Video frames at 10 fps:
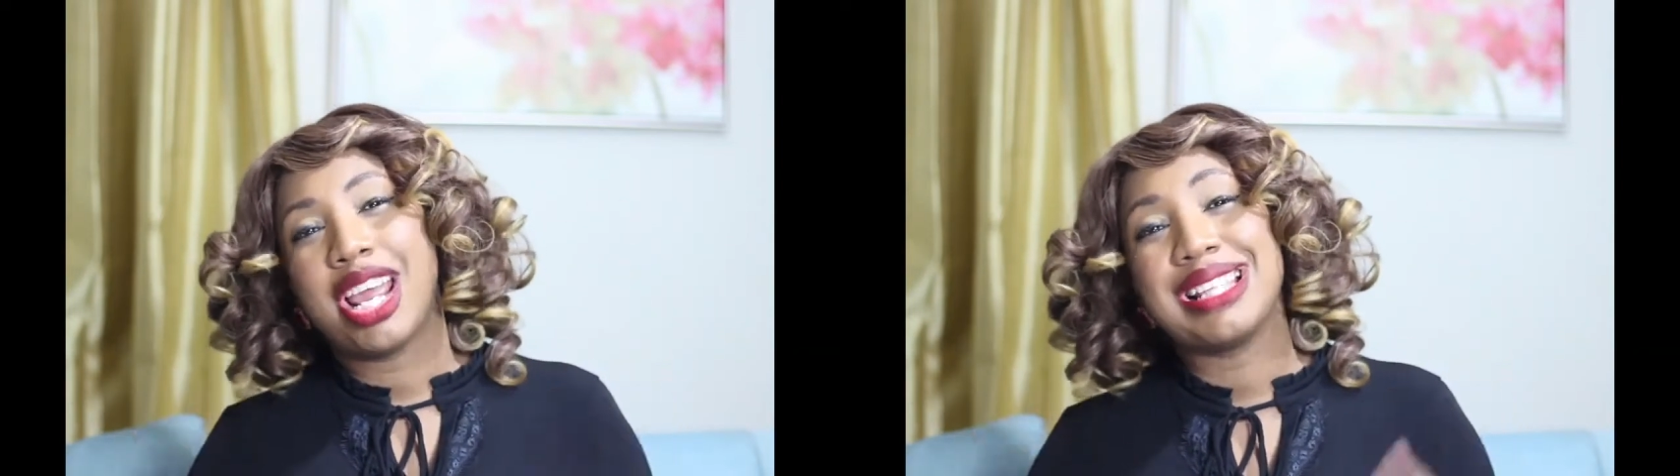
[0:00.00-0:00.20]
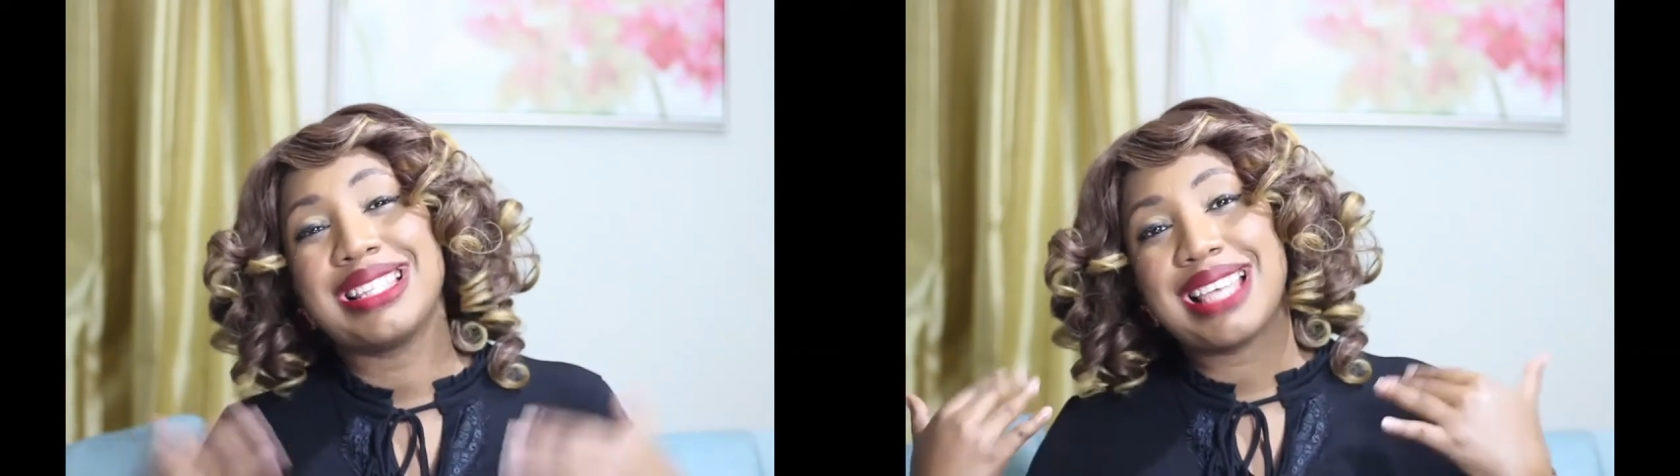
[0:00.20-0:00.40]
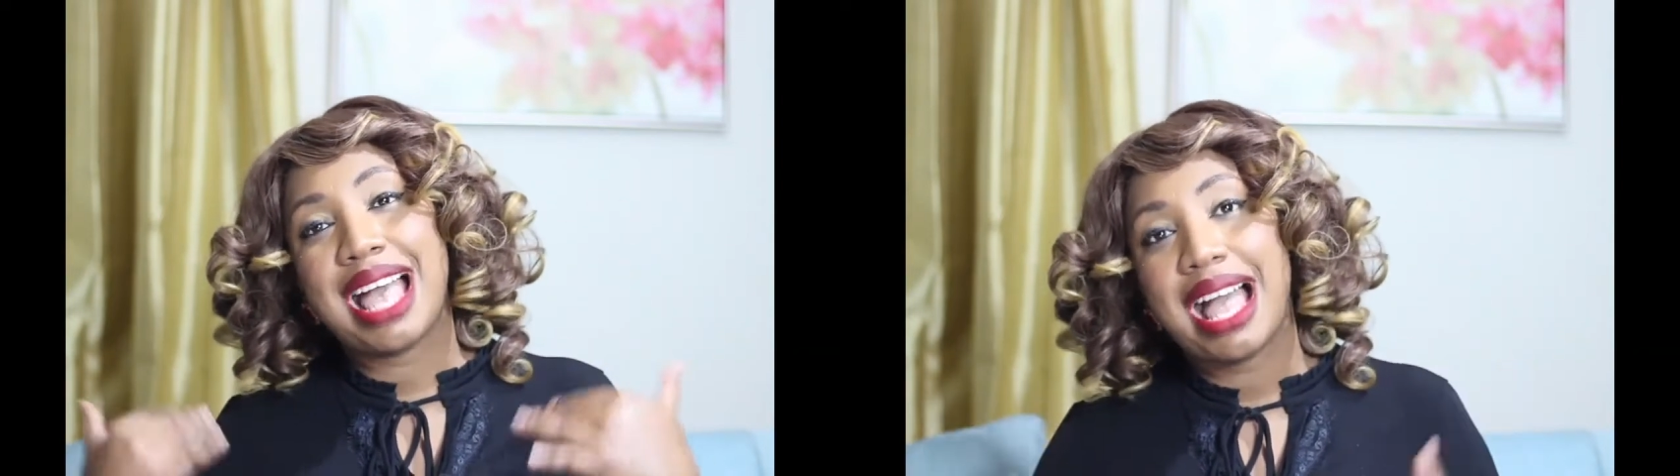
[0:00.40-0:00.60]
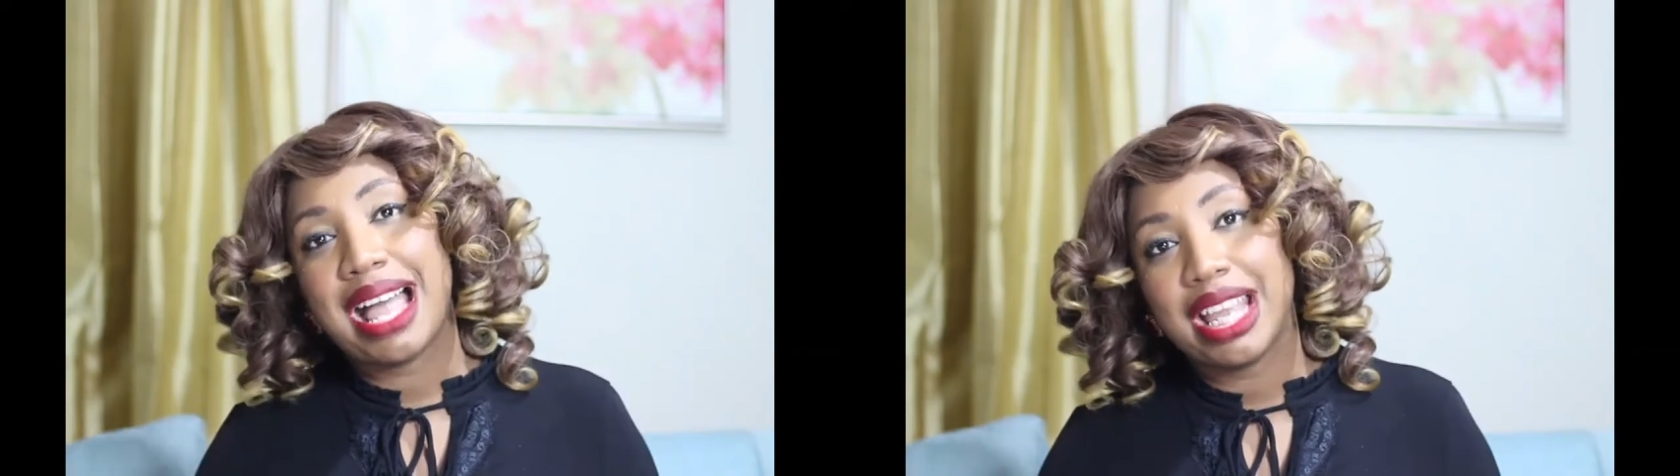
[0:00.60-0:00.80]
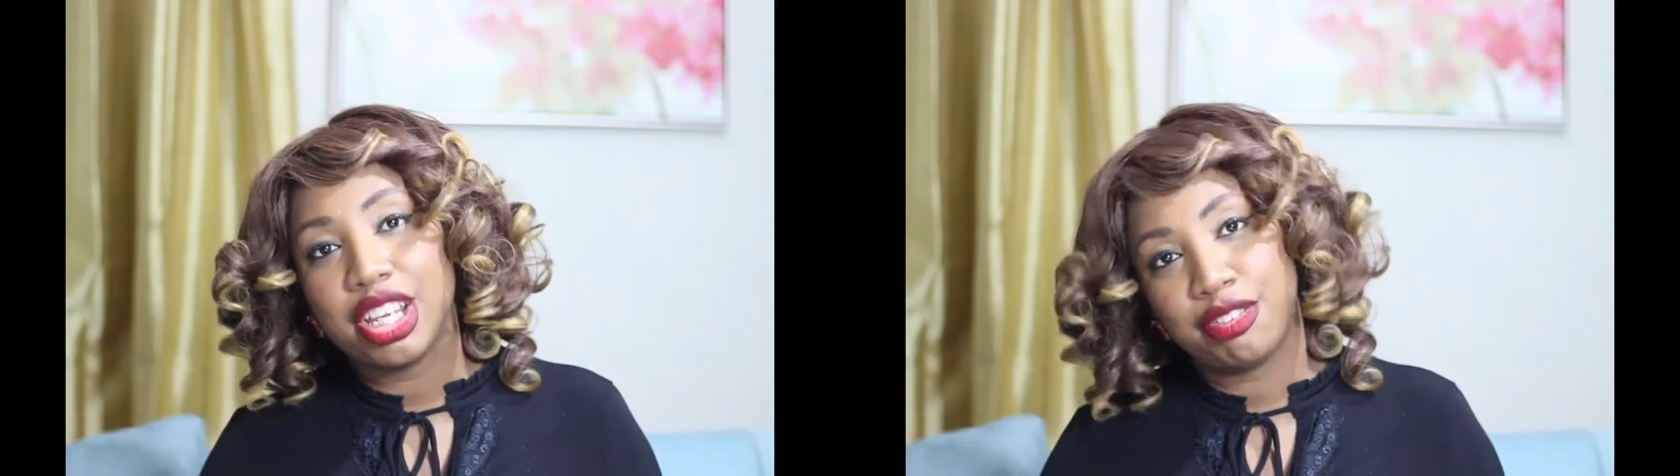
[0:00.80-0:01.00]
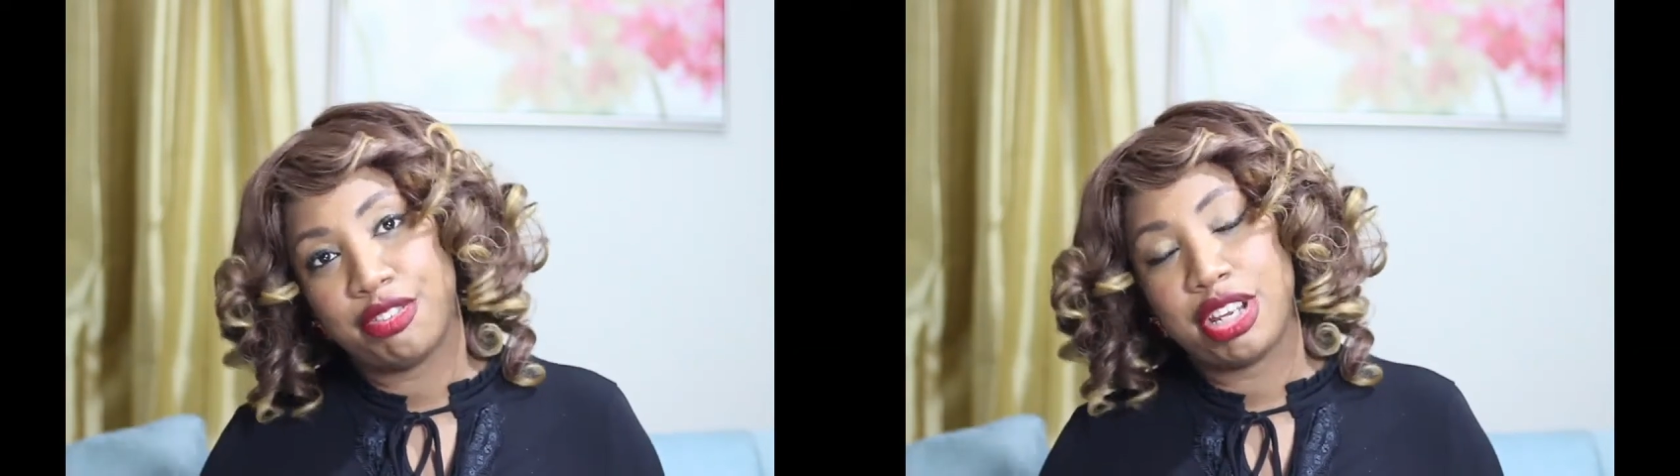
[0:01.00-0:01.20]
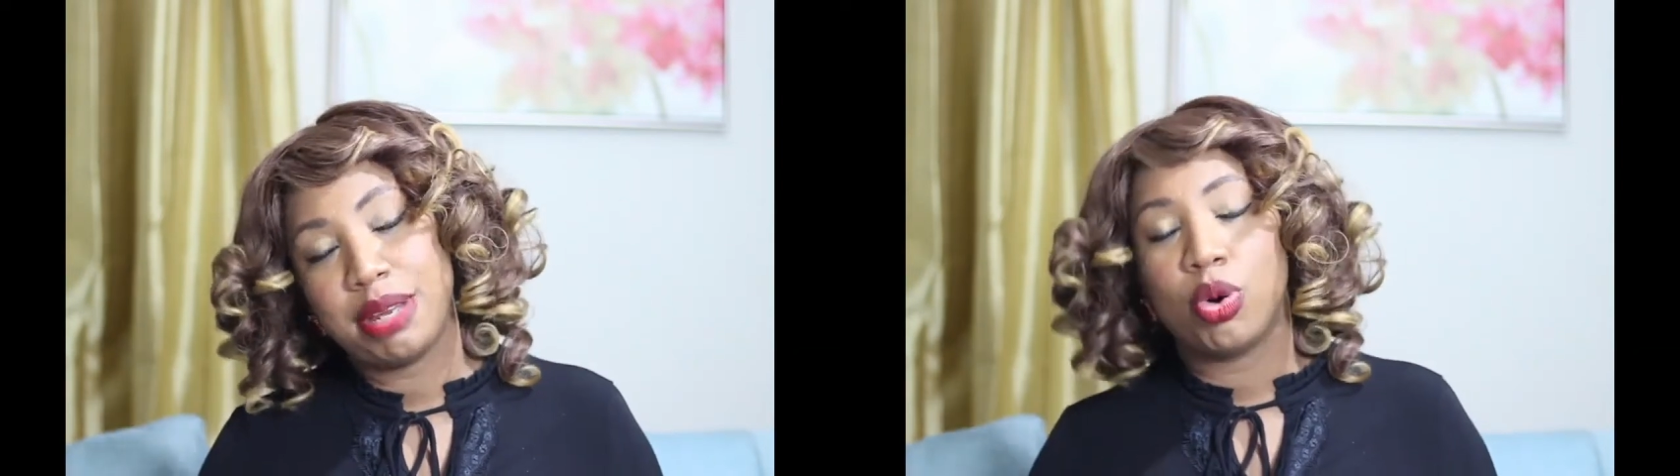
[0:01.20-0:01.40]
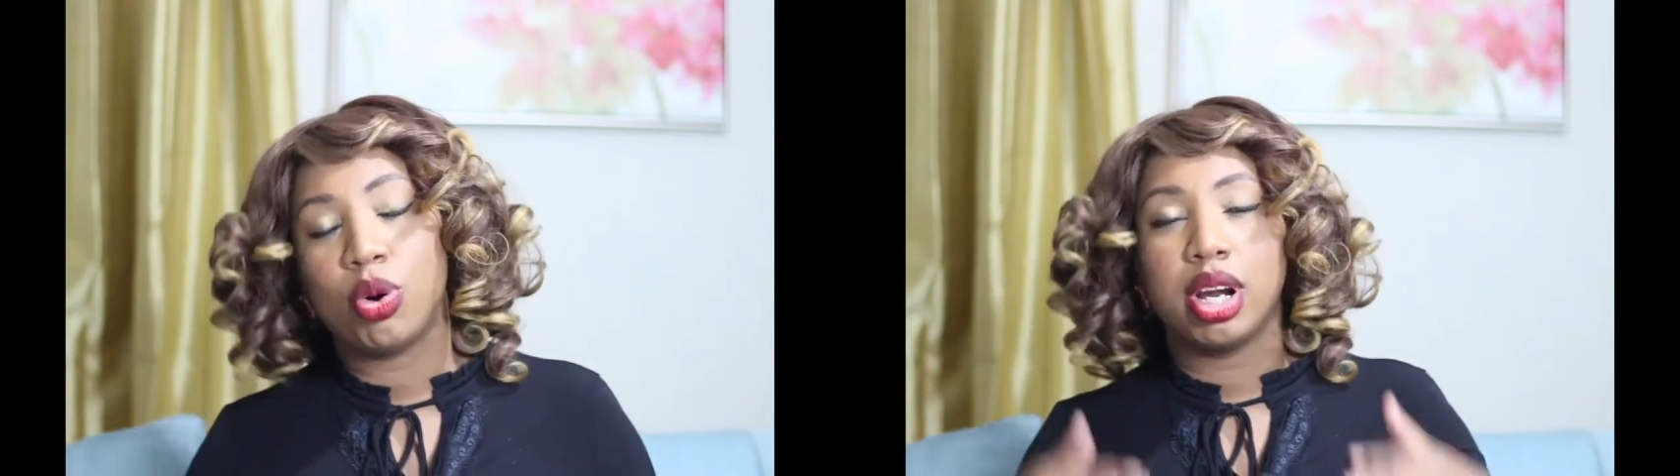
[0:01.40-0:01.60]
entire
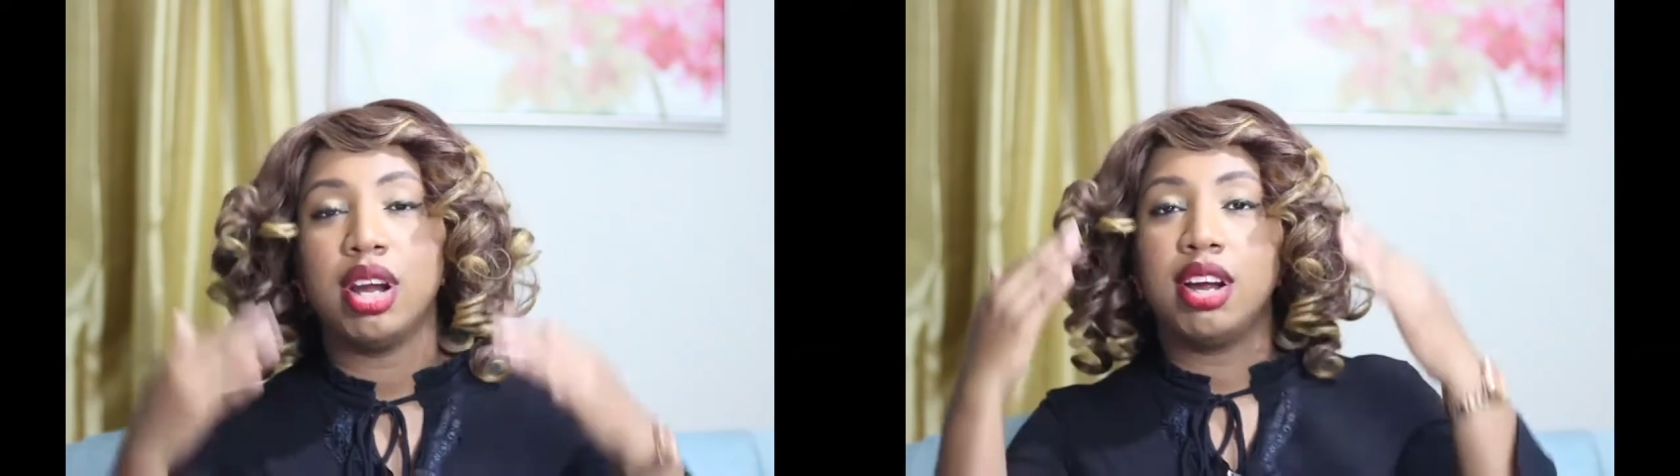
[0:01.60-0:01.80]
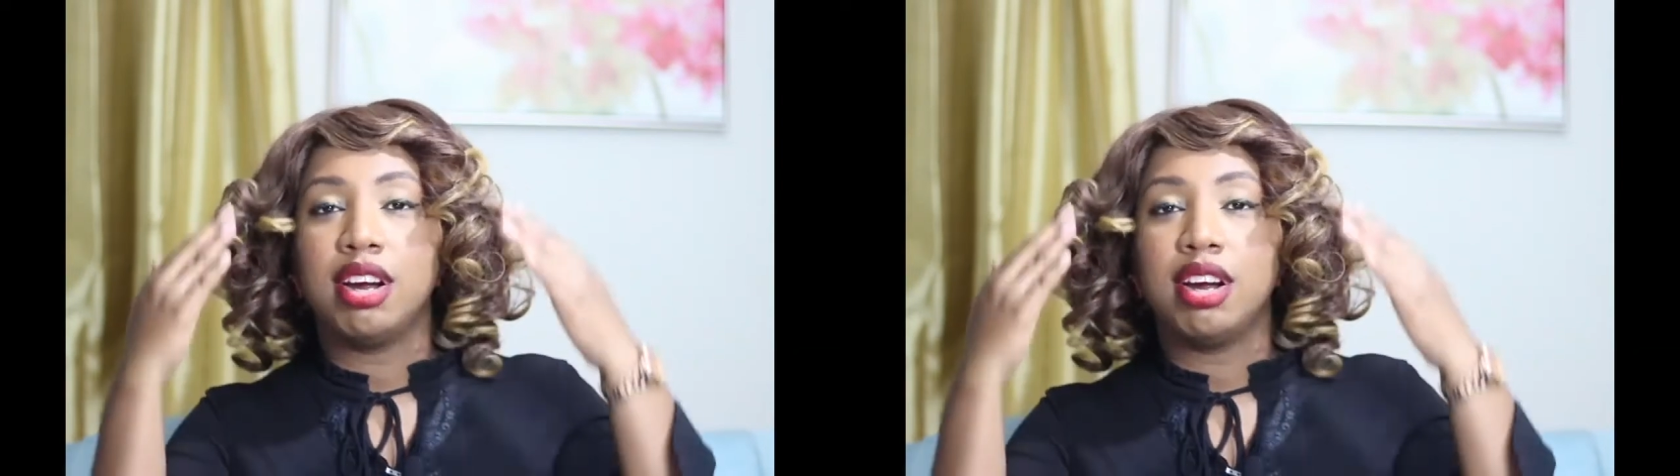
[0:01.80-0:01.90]
frame or